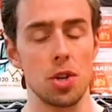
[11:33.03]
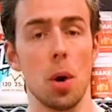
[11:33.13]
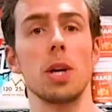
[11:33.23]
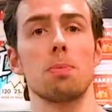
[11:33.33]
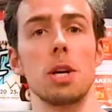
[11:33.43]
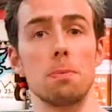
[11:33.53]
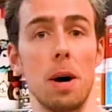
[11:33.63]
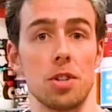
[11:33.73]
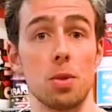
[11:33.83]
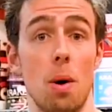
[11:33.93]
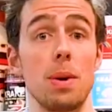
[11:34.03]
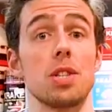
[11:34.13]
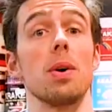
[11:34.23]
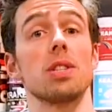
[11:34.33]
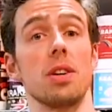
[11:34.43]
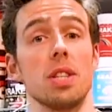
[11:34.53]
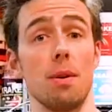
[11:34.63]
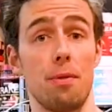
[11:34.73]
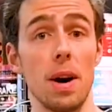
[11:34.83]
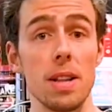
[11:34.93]
Joey Spreads butters, and why we're so excited to
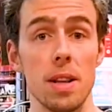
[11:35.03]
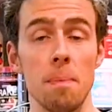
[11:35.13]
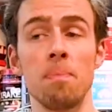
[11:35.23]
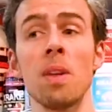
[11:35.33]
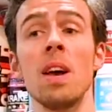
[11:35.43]
find them,